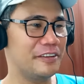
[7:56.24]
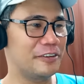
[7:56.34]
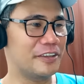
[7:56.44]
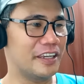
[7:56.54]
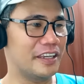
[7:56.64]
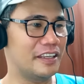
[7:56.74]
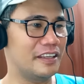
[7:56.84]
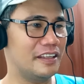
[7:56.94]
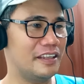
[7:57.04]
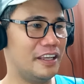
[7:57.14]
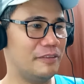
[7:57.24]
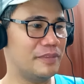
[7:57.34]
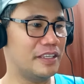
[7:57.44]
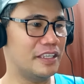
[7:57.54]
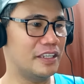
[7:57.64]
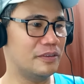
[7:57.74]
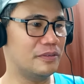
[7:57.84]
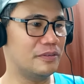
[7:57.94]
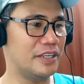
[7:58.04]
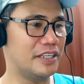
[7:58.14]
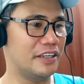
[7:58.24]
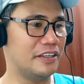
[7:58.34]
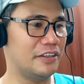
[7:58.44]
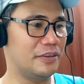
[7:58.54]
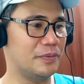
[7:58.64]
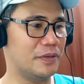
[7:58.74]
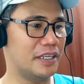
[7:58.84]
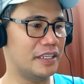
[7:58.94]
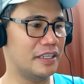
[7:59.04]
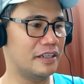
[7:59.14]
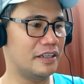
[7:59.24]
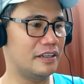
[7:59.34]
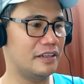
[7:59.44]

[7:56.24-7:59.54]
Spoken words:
Okay, let me read another one here.